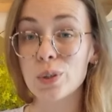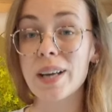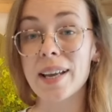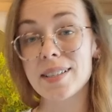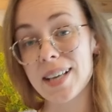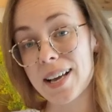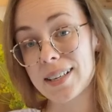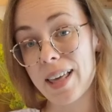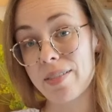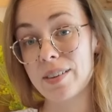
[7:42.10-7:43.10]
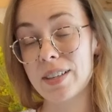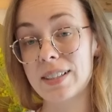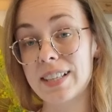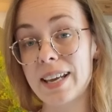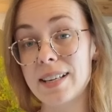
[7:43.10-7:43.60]
tend to add length to the
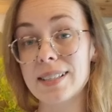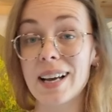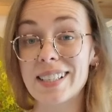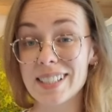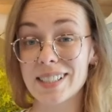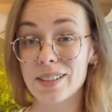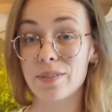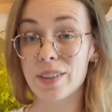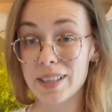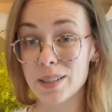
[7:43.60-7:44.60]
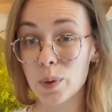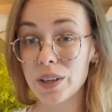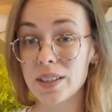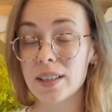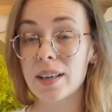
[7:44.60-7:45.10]
Zadies. I didn't for this
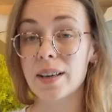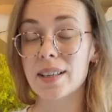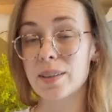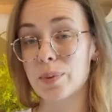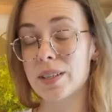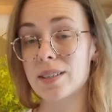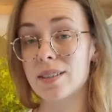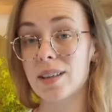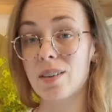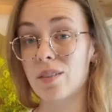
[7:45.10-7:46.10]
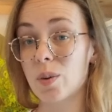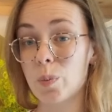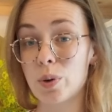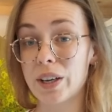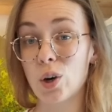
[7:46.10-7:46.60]
one because it was
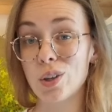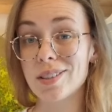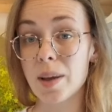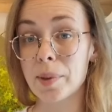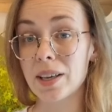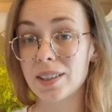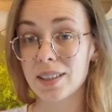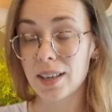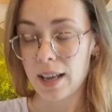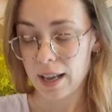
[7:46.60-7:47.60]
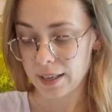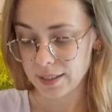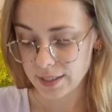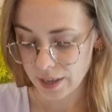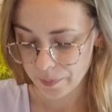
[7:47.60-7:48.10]
pretty hot summer,
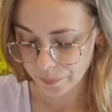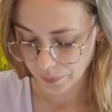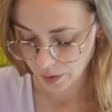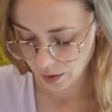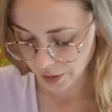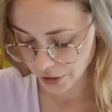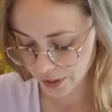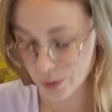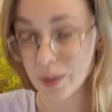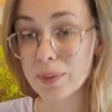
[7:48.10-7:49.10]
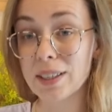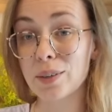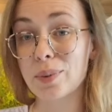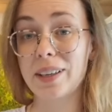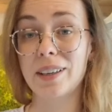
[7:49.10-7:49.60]
and I just thought it would look
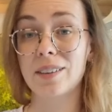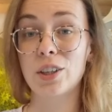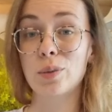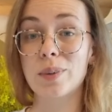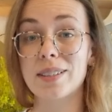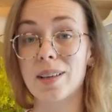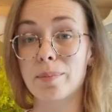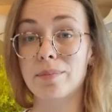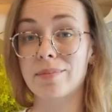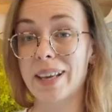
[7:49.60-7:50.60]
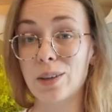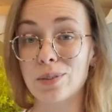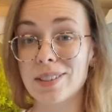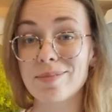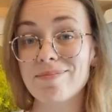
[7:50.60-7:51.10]
really cute with some
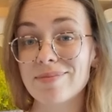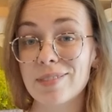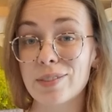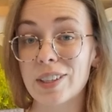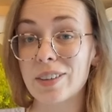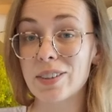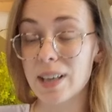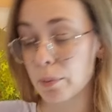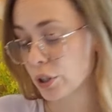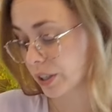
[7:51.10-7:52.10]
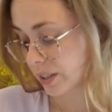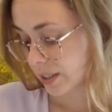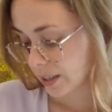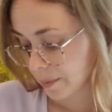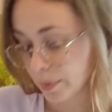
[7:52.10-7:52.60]
heels for the reception.
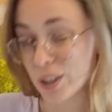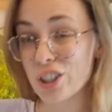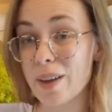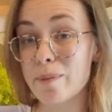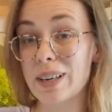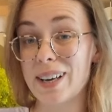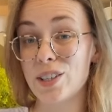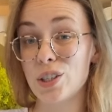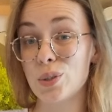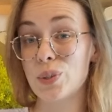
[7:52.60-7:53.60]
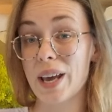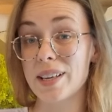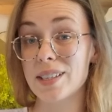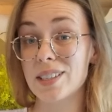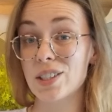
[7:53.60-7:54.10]
But generally I do
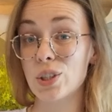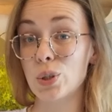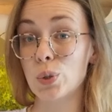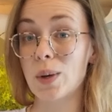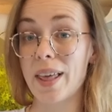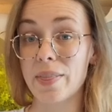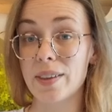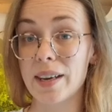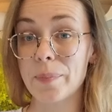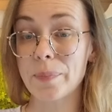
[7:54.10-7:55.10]
tend to lengthen it.